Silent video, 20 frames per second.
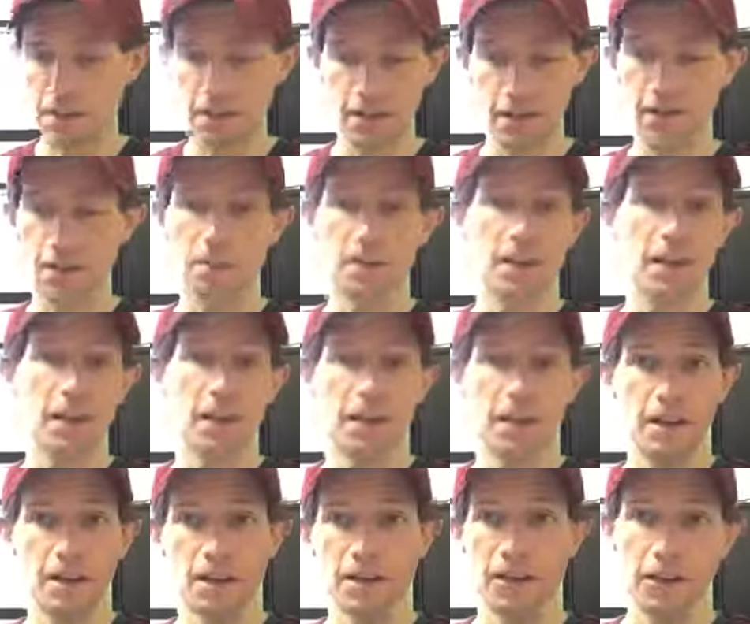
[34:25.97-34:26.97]

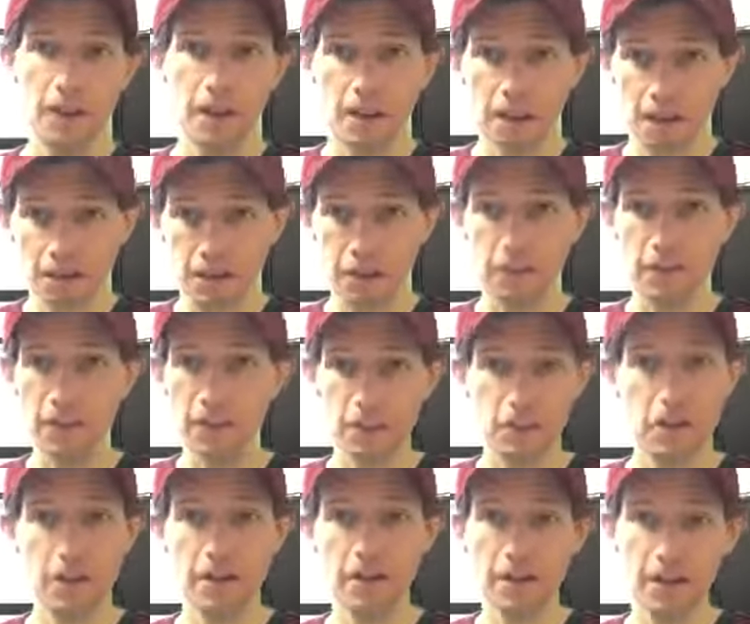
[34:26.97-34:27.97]
explain, hey, there's
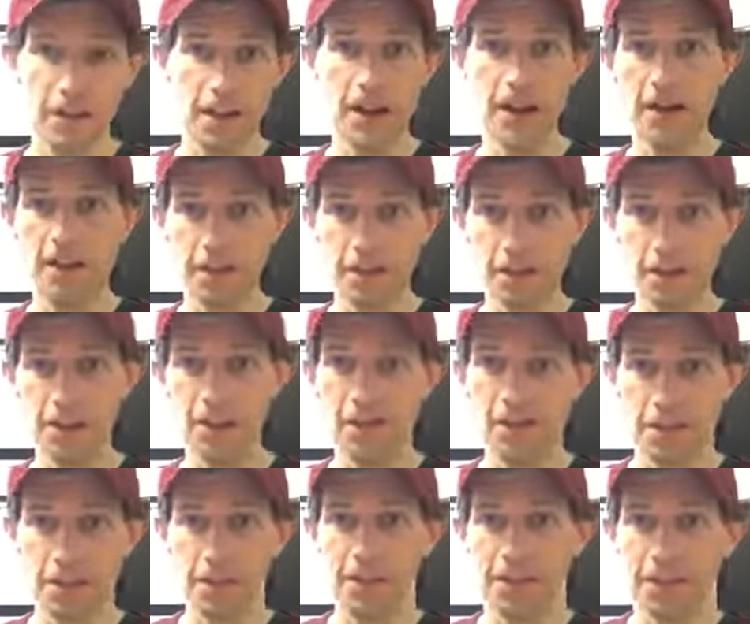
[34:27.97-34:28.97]
some crazy guy out there
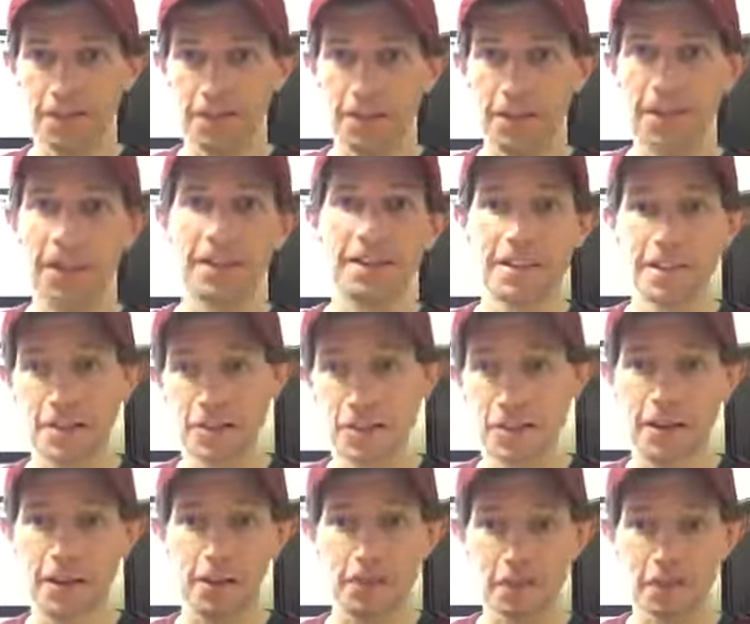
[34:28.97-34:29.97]
on the internet that's
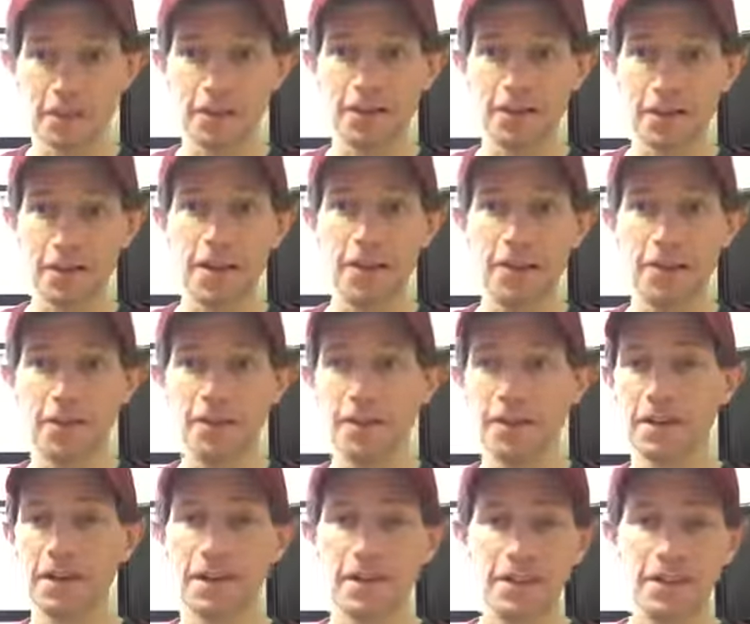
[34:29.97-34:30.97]
trying to figure this out,
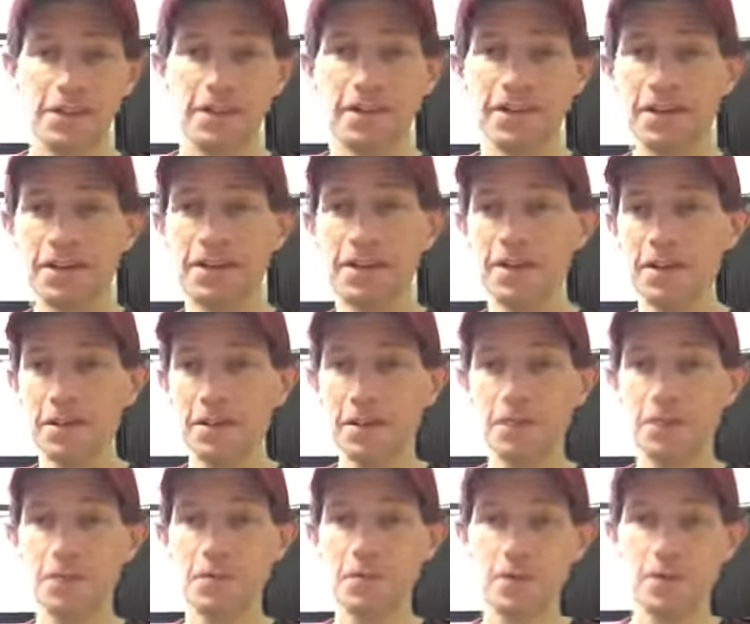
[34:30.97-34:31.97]
and
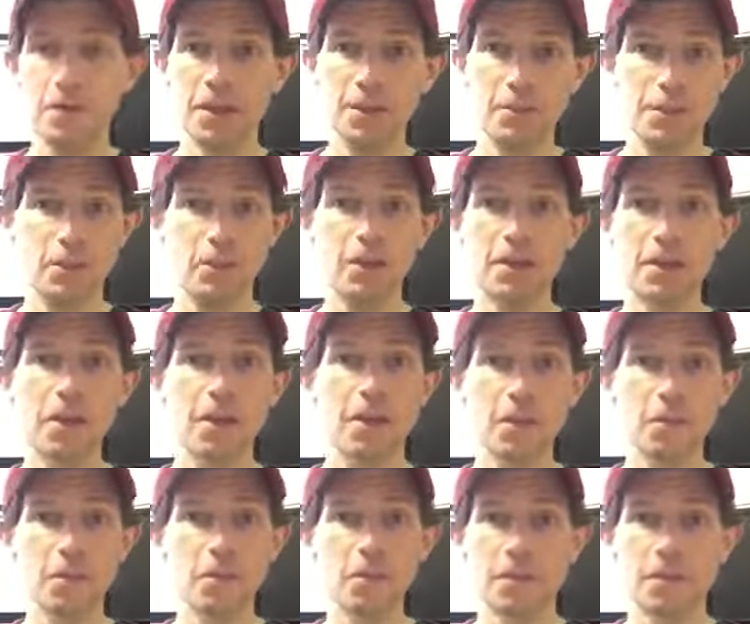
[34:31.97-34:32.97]
maybe you can
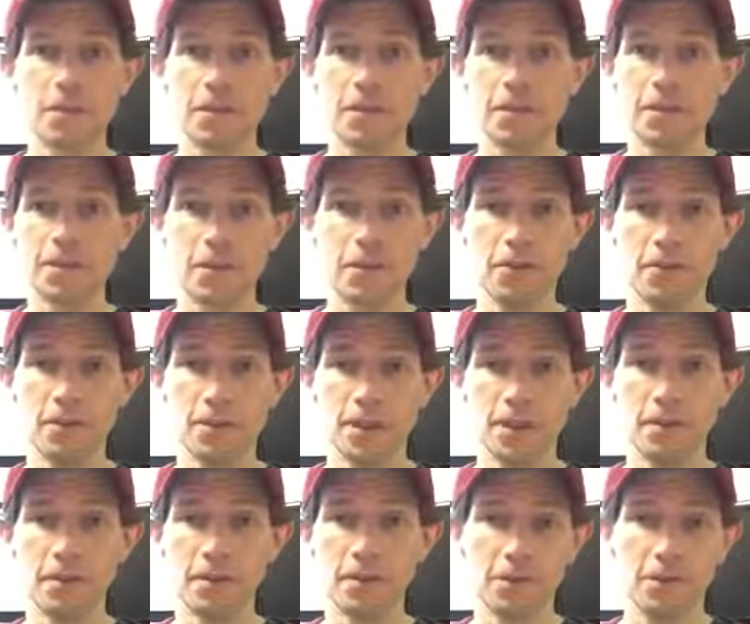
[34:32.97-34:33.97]
help, or
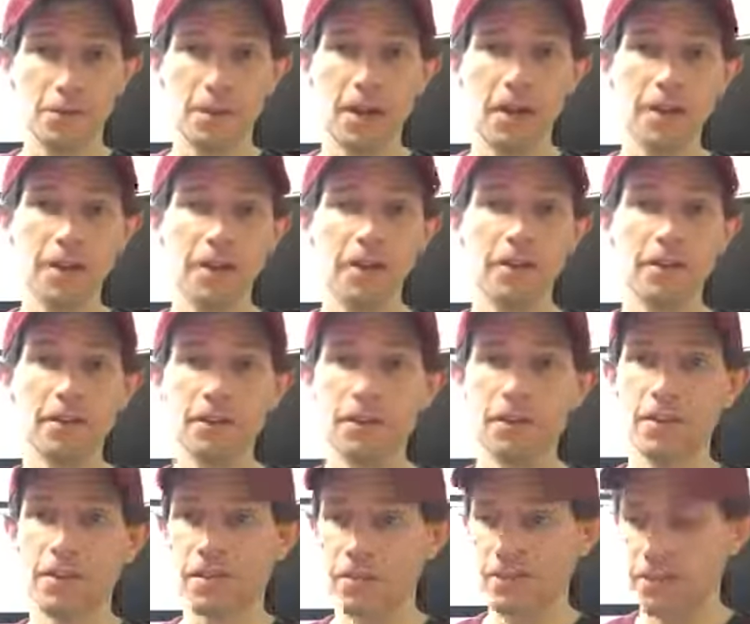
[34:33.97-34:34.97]
maybe there's some
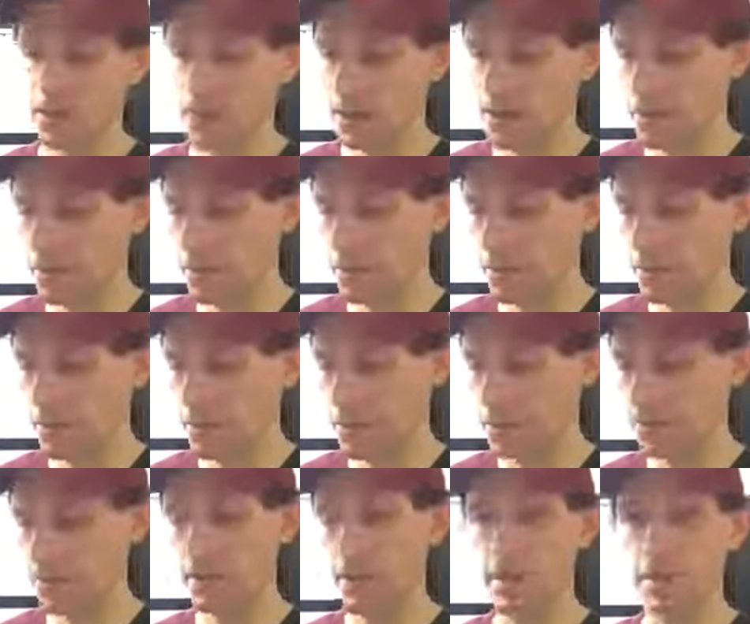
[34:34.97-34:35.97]
ideas.
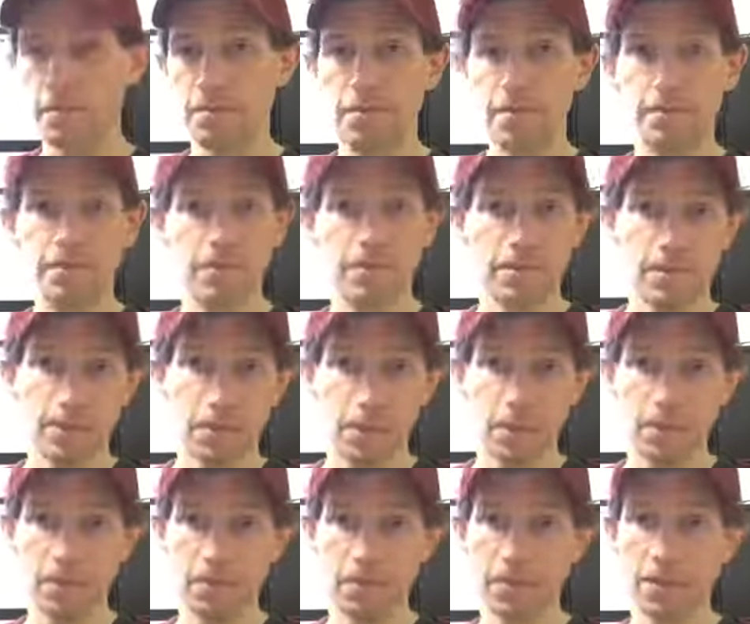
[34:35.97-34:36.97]
But
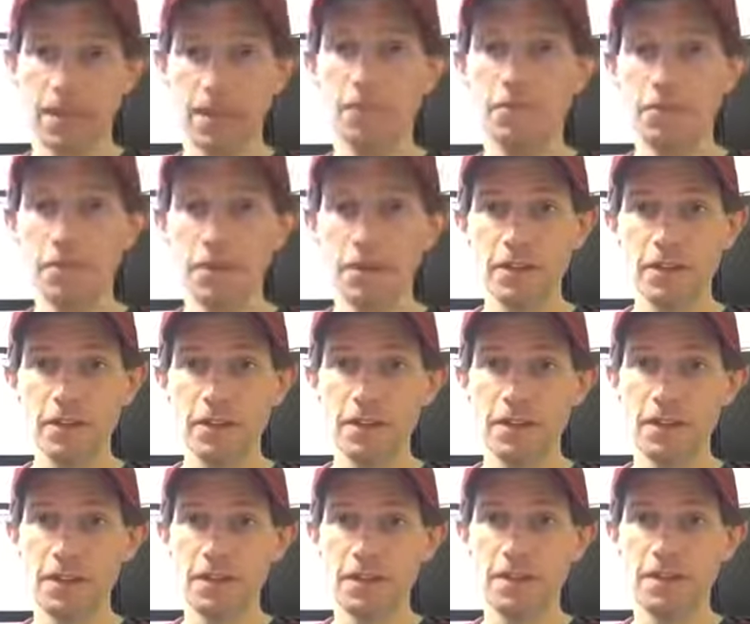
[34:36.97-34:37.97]
well, thank you for
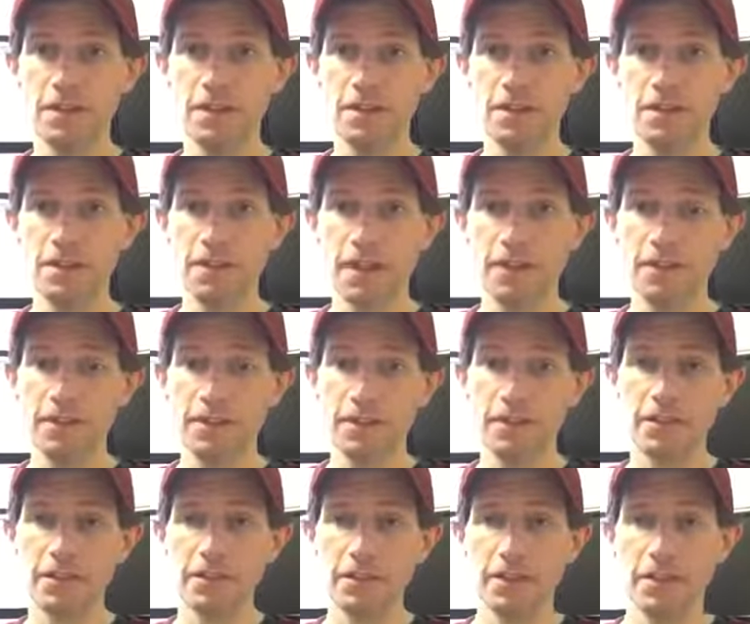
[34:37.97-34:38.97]
listening, and have a
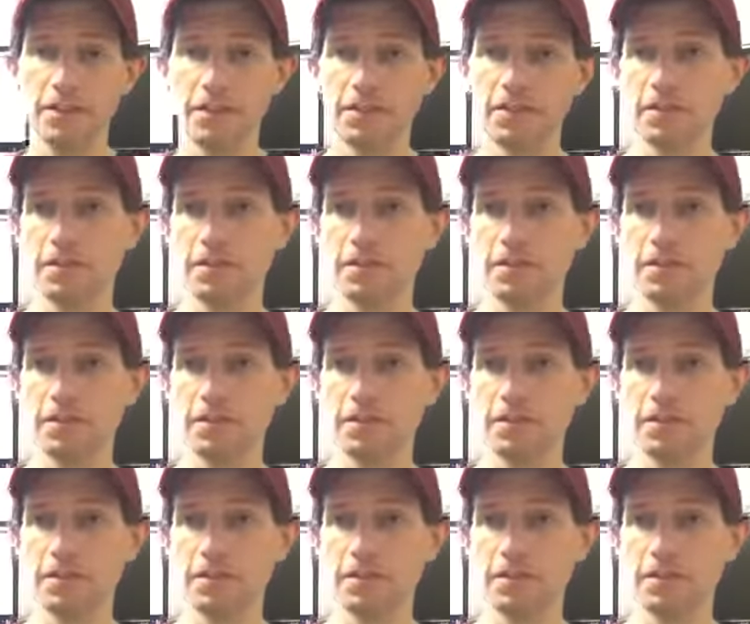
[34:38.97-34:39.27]
nice day.